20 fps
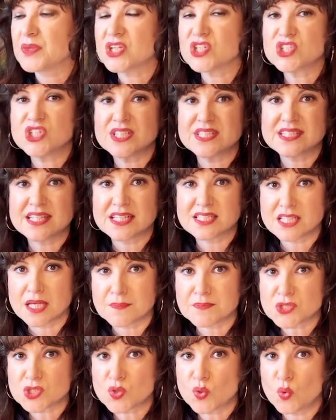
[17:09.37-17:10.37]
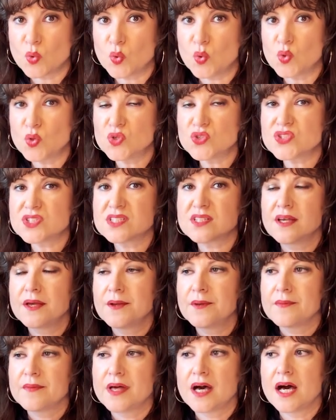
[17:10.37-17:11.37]
She sets up schools.
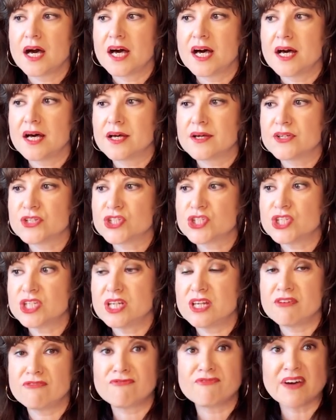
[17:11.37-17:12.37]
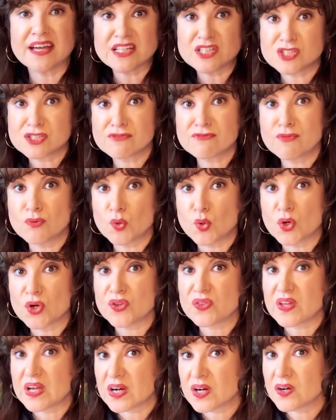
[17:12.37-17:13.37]
She fights
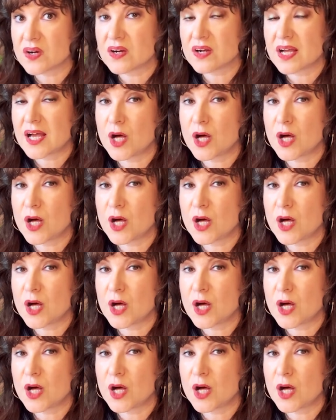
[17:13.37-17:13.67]
for their,